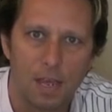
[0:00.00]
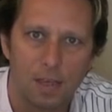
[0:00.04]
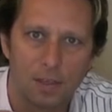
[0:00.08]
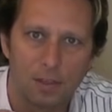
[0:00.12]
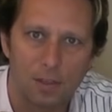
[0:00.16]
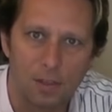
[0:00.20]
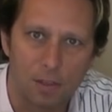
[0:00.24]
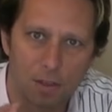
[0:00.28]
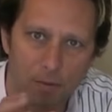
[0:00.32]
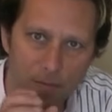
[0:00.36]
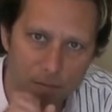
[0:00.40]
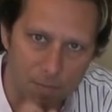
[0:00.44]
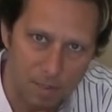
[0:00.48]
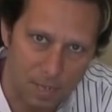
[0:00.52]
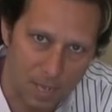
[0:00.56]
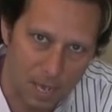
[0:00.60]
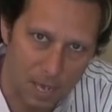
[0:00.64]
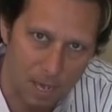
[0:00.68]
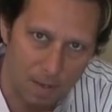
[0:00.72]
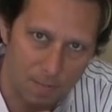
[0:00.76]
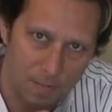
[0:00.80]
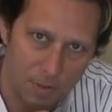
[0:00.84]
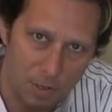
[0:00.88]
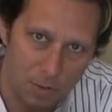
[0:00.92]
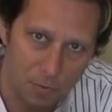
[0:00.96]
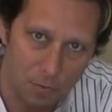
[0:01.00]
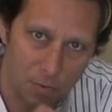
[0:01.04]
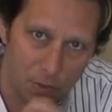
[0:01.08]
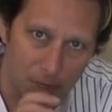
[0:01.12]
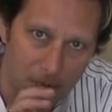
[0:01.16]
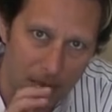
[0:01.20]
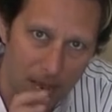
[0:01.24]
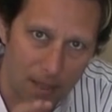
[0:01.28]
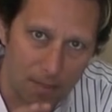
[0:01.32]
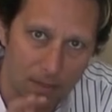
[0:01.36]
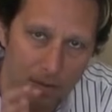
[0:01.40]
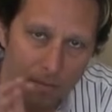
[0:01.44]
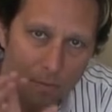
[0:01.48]
sometimes you will
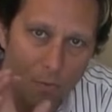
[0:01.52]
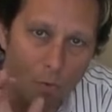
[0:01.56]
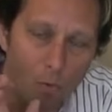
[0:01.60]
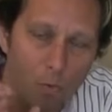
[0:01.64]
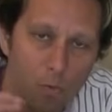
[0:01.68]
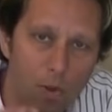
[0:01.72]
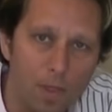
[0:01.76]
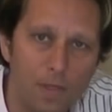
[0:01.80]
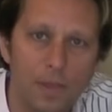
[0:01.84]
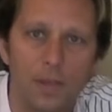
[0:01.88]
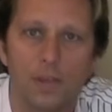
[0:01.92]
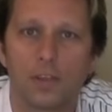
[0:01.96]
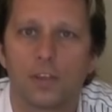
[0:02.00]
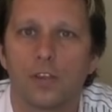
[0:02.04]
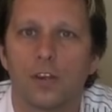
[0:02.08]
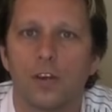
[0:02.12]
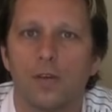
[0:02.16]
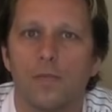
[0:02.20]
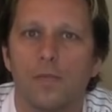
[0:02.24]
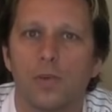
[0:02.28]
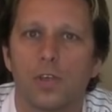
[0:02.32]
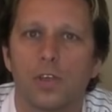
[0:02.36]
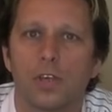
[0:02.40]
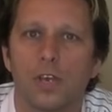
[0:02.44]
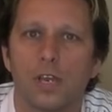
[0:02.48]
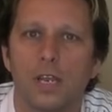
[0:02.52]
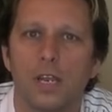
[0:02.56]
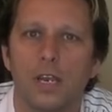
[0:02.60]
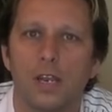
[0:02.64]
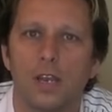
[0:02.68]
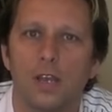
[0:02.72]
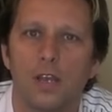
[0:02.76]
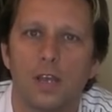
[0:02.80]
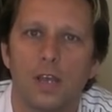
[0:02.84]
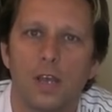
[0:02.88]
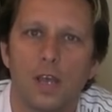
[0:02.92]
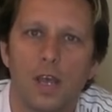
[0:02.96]
get them with your sewing machine,